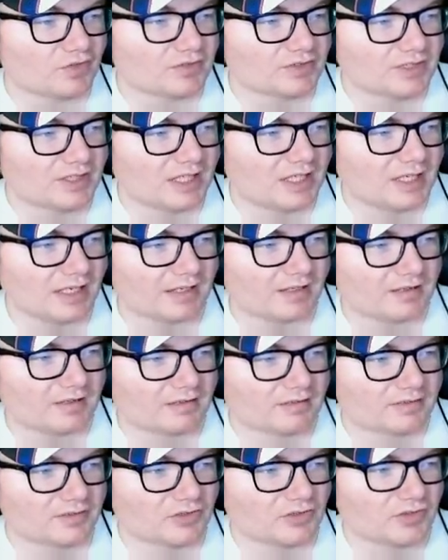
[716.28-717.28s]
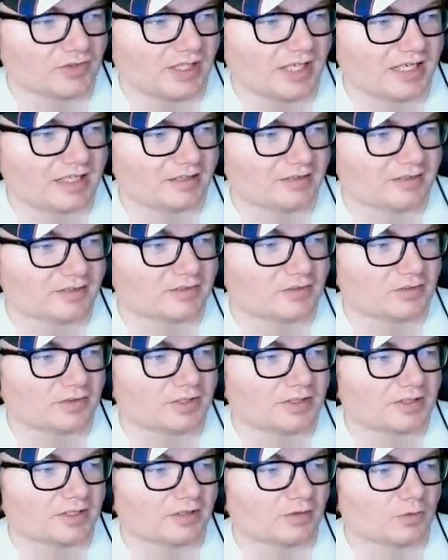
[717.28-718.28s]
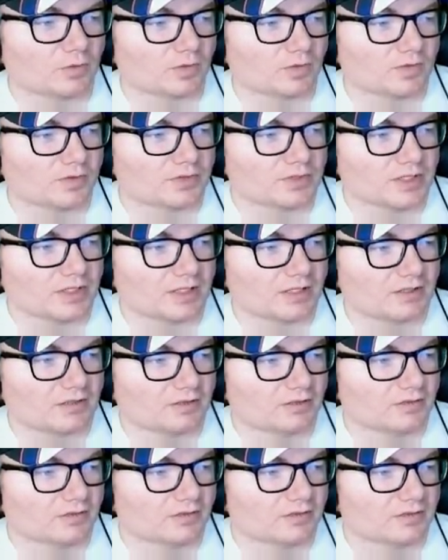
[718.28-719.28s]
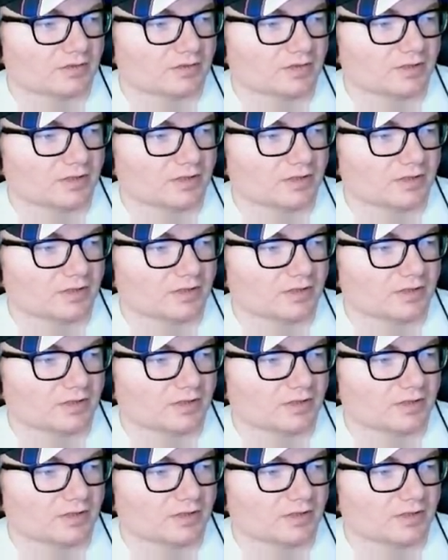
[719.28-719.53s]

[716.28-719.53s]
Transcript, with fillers: our first tire, so the handling's only going to get worse now.